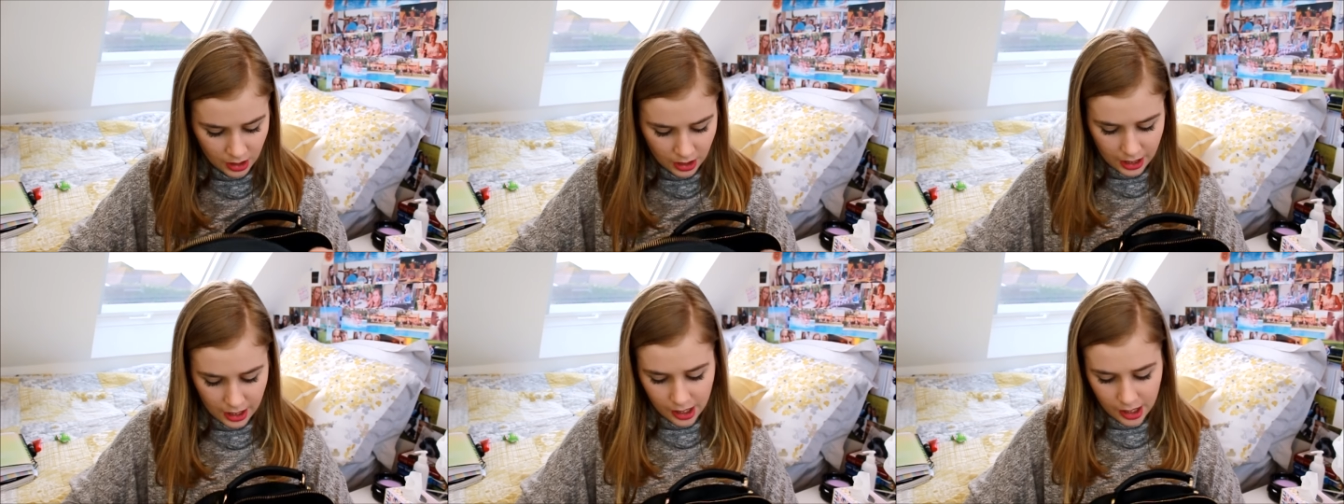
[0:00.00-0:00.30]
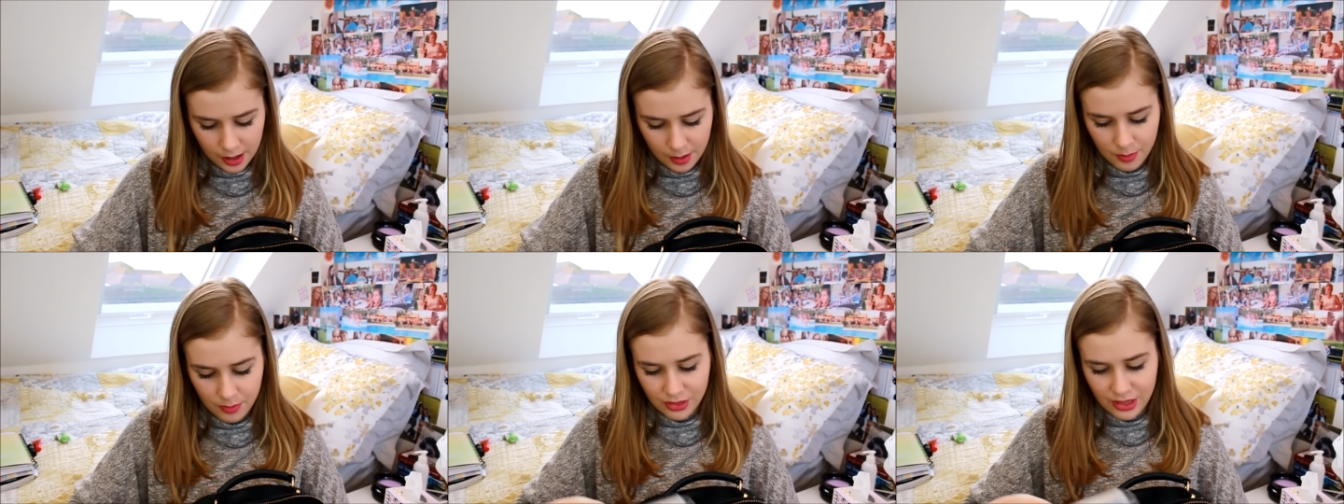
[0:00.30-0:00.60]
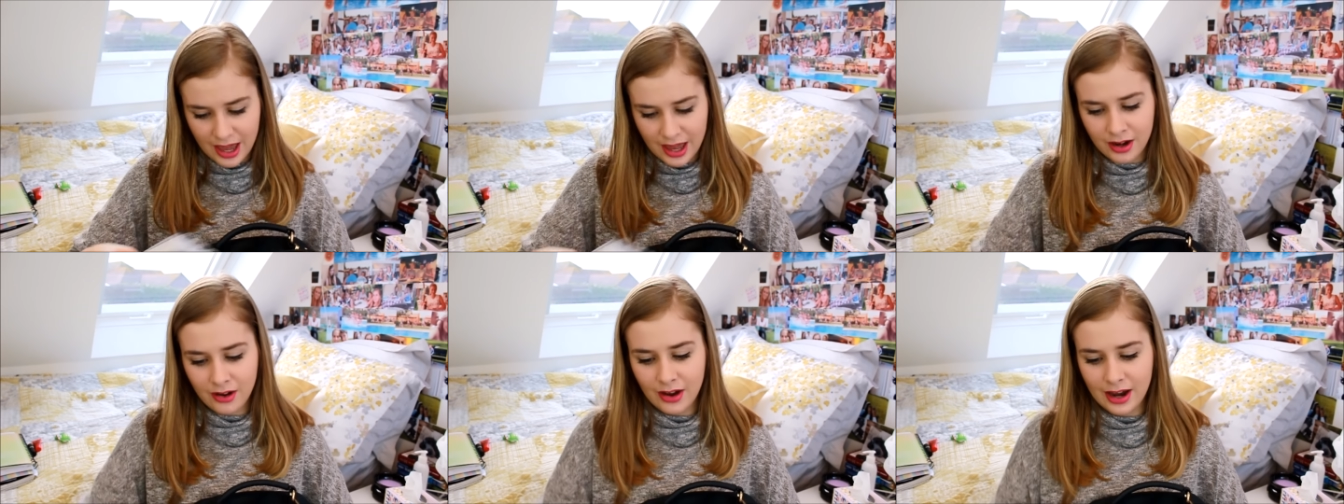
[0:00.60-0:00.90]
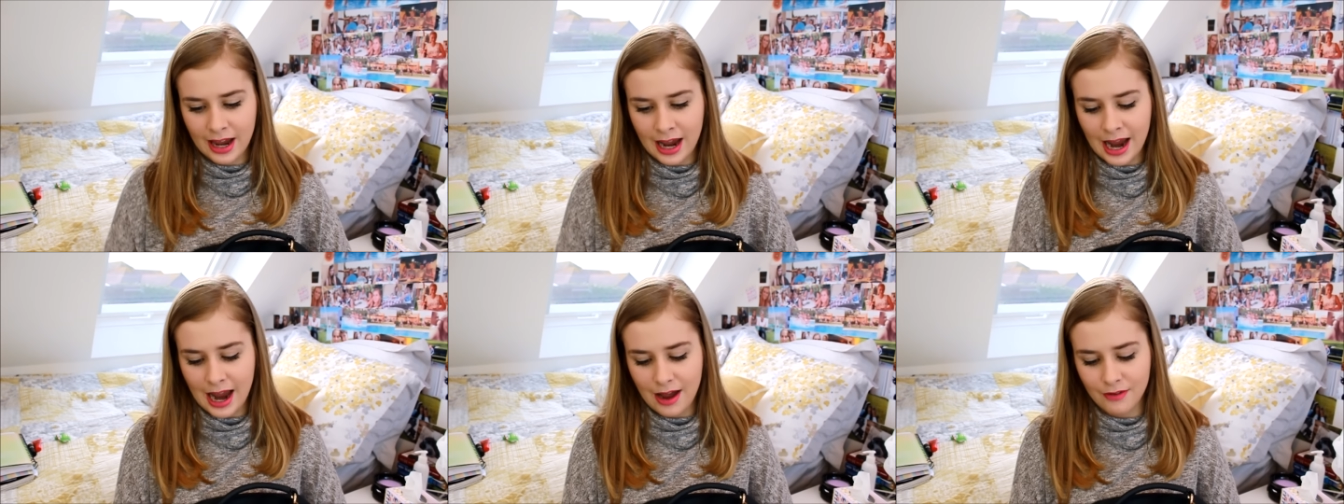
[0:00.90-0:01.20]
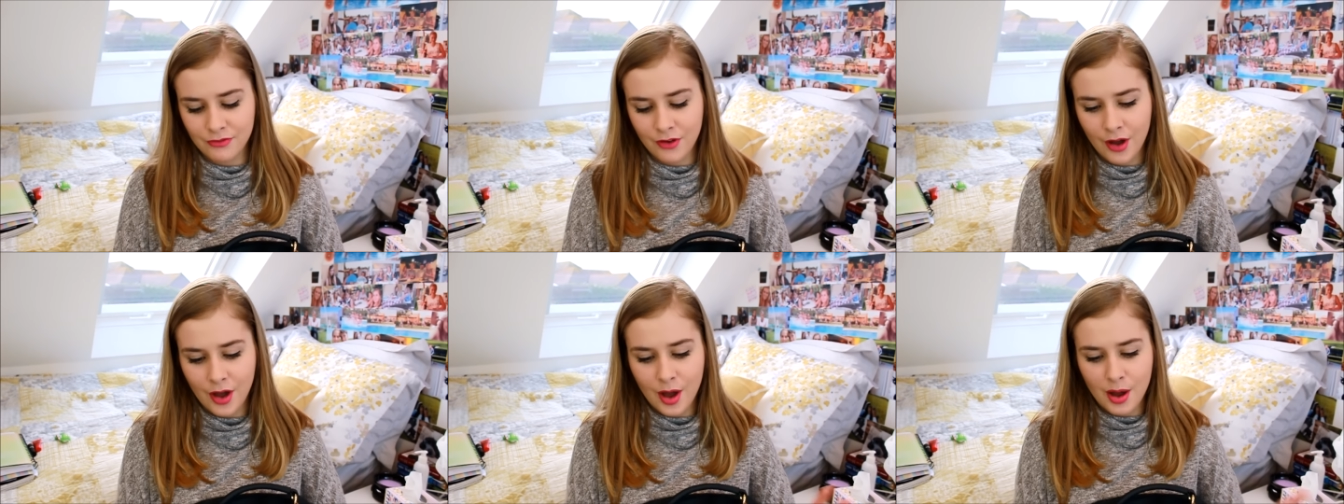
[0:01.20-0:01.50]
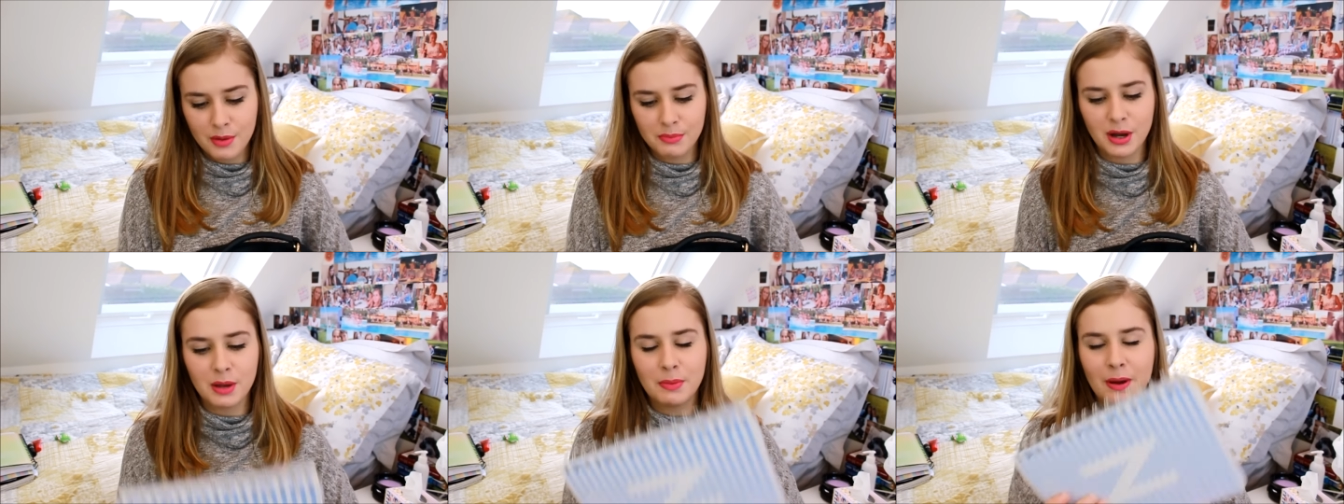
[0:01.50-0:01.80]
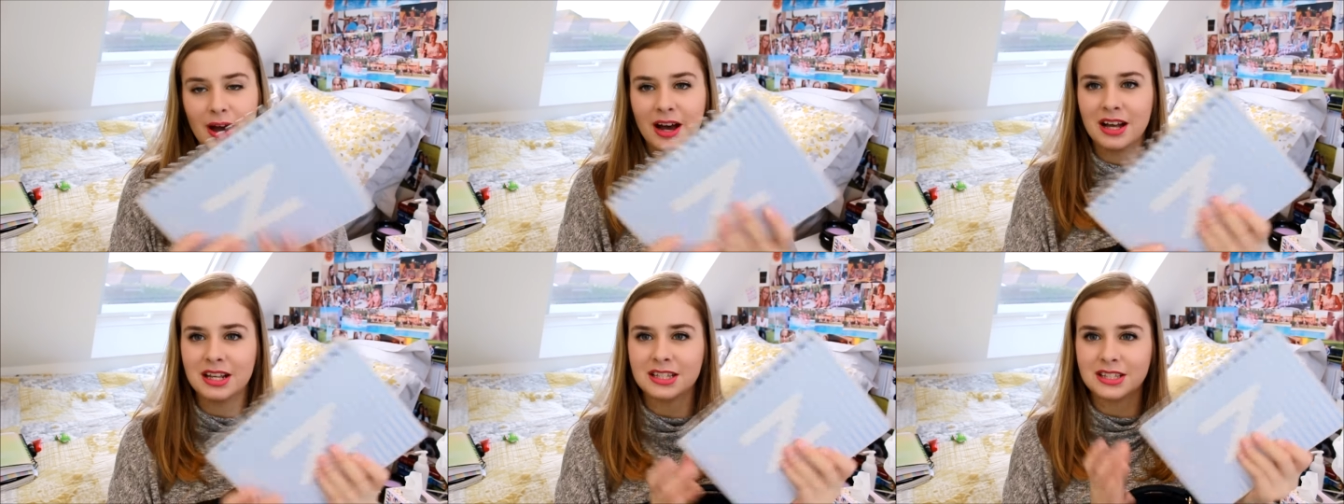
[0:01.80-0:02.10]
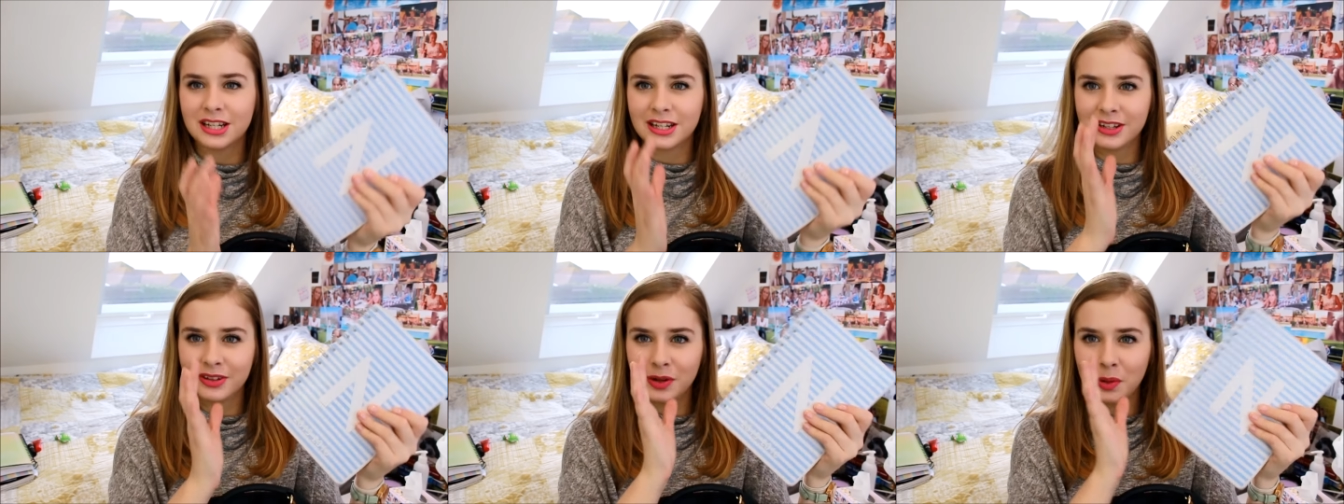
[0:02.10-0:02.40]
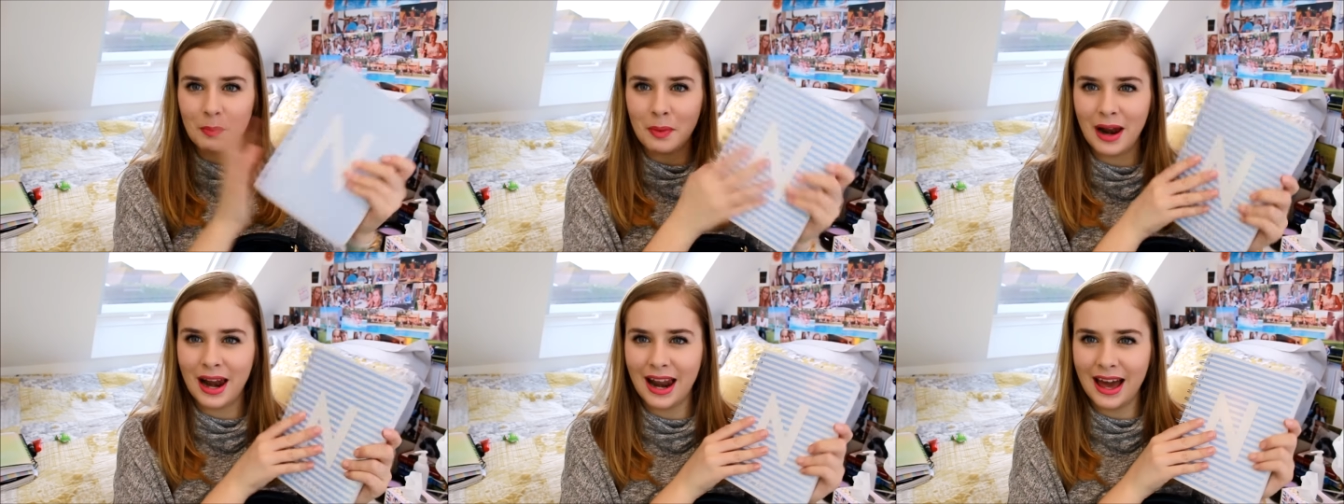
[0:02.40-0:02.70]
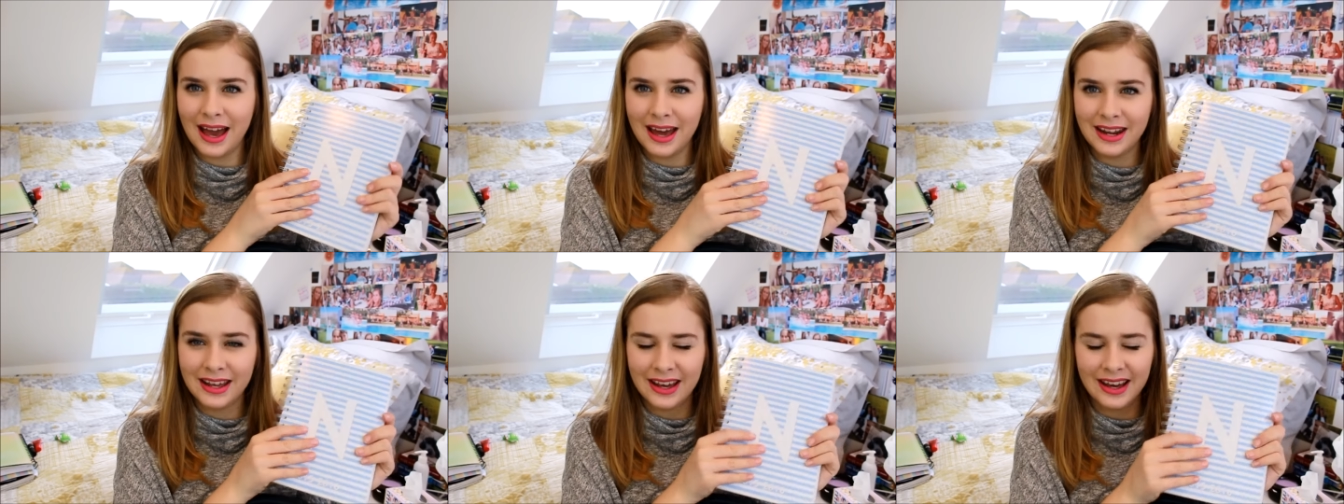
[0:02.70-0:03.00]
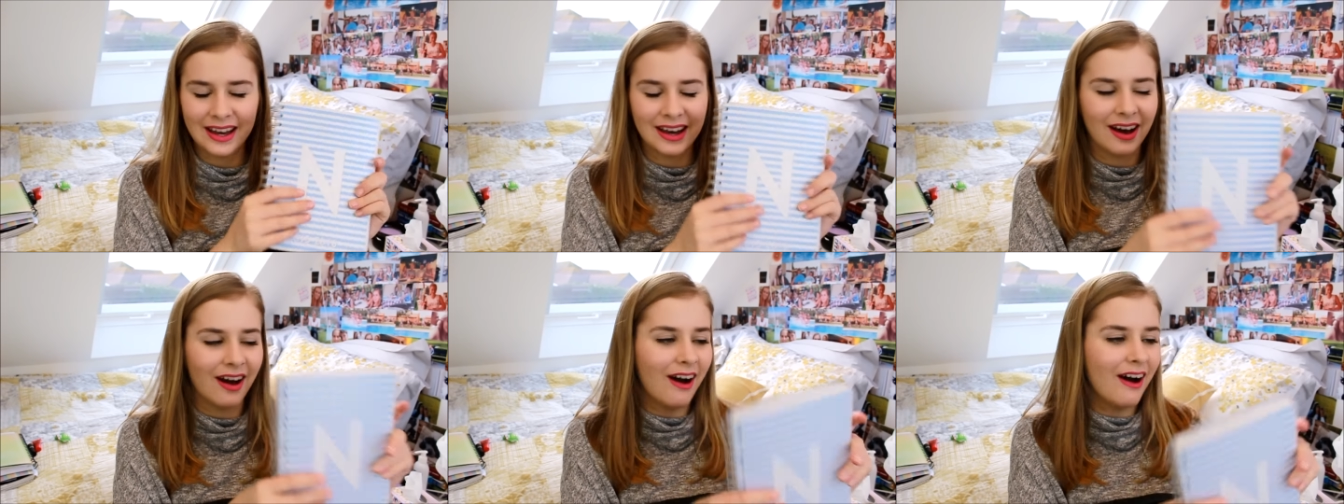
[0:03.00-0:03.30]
Um, then I have my personal planner.